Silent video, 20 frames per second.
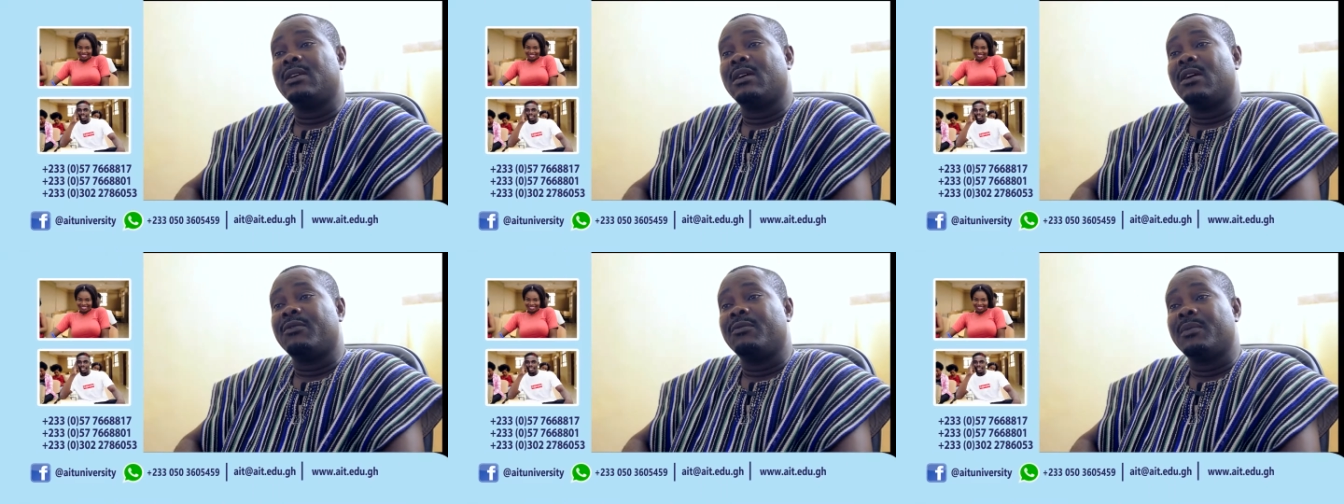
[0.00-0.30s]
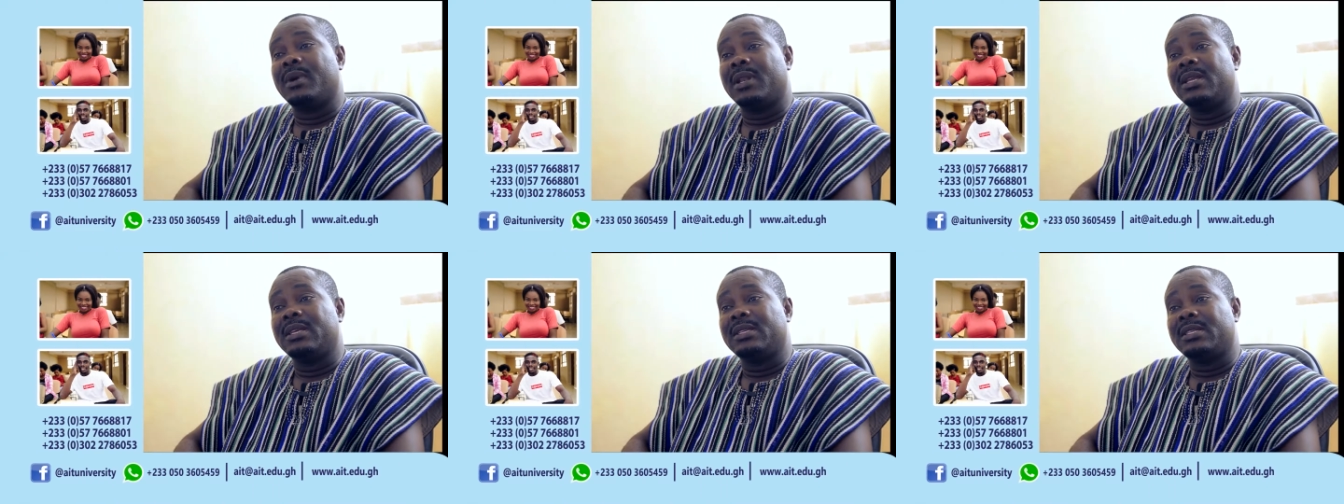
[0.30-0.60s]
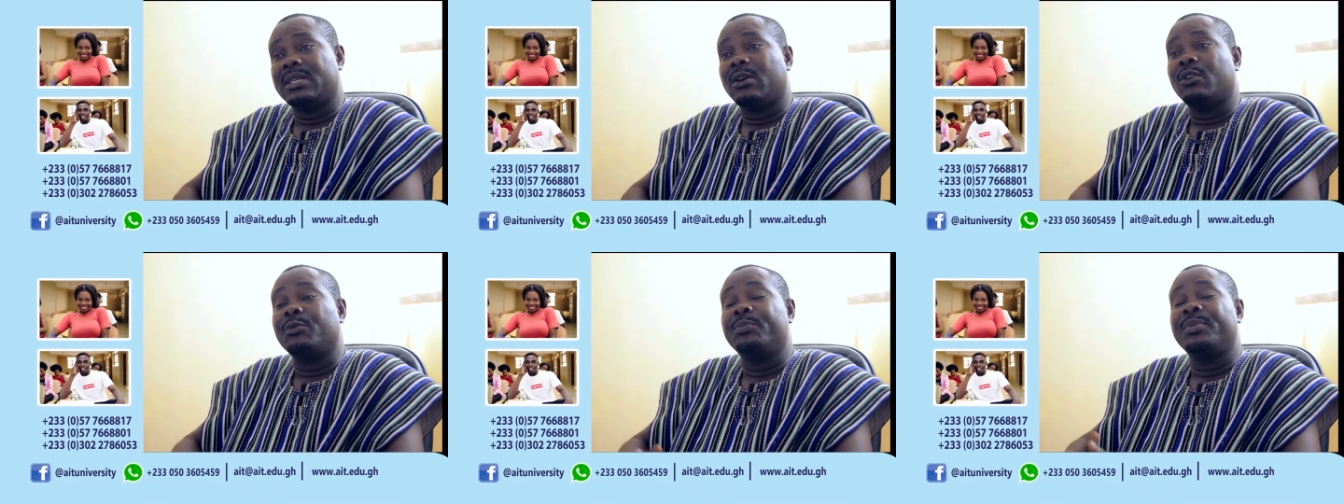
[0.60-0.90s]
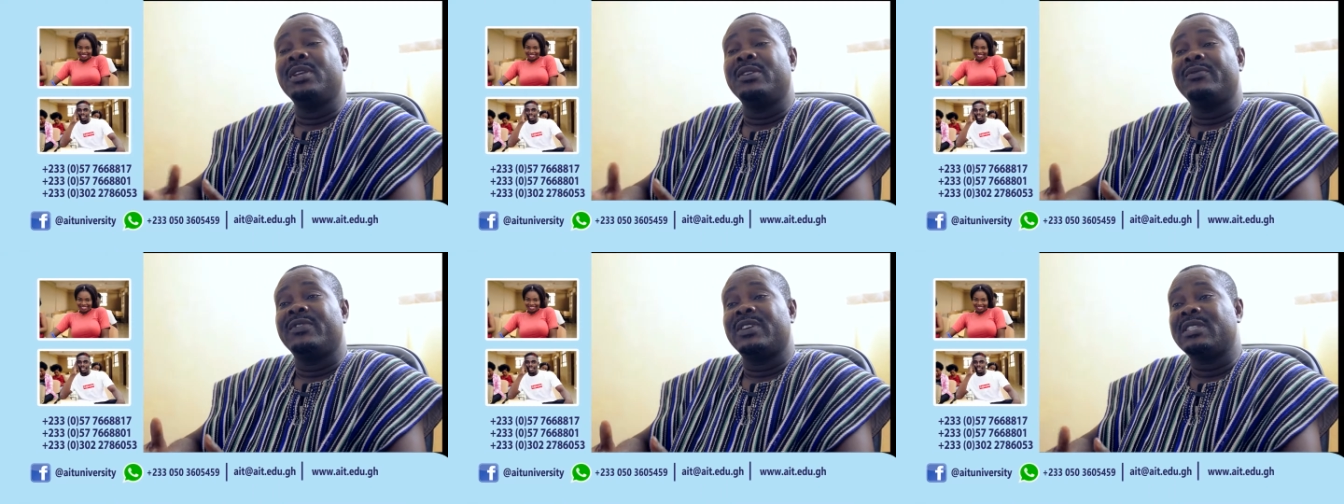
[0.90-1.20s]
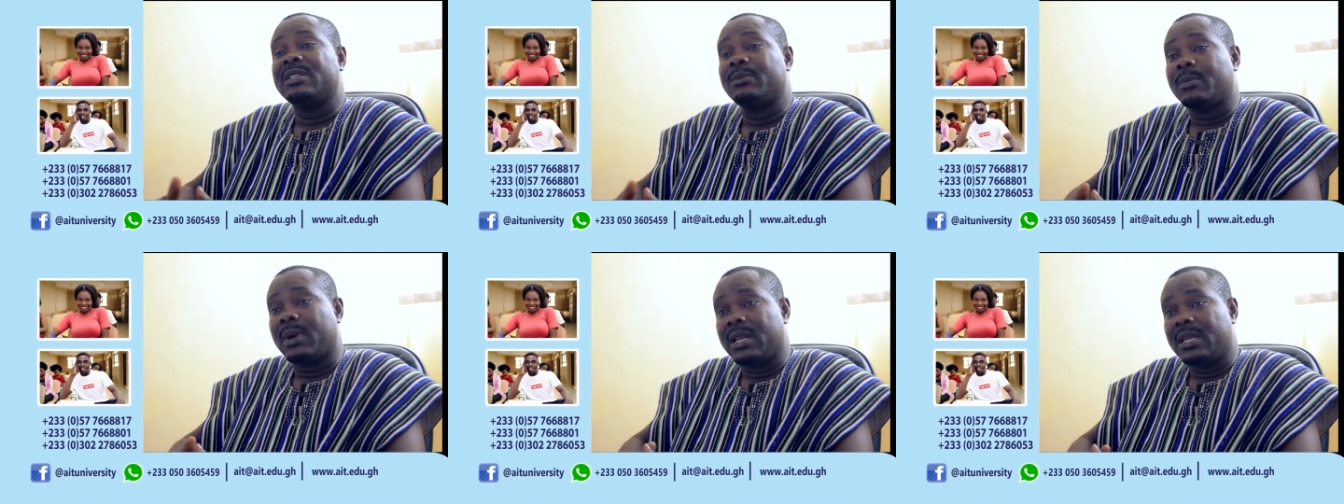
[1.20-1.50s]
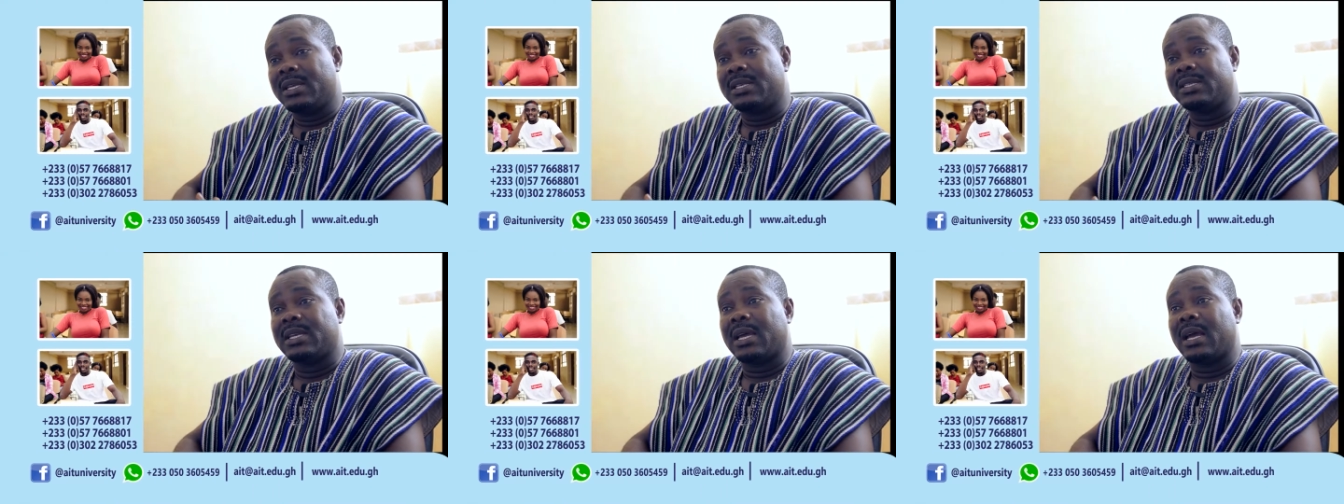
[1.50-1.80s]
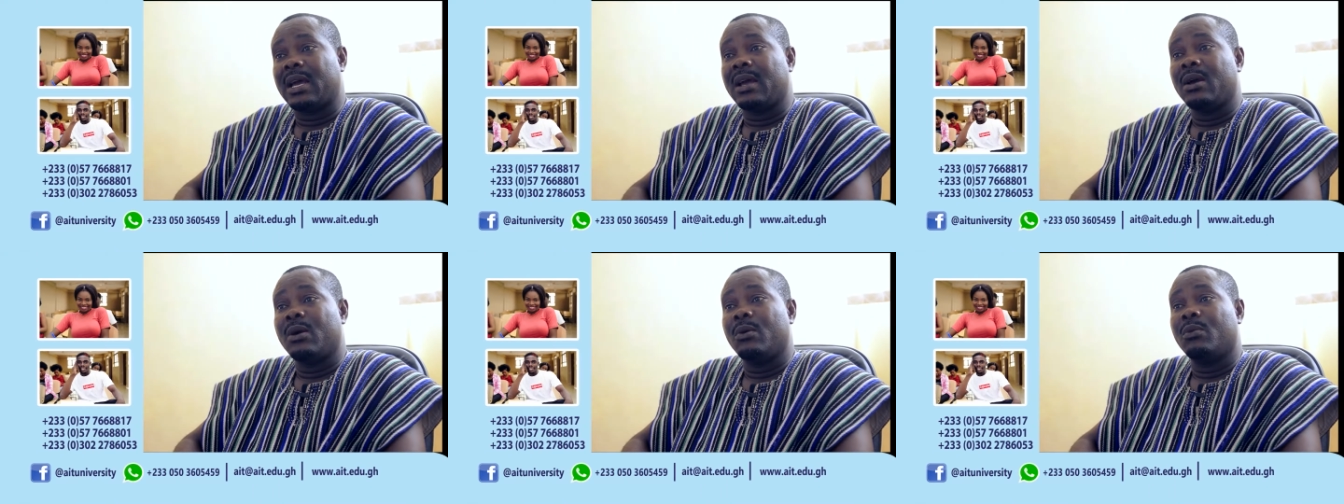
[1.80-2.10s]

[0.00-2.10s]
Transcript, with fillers: of Malaysia, Open University Malaysia,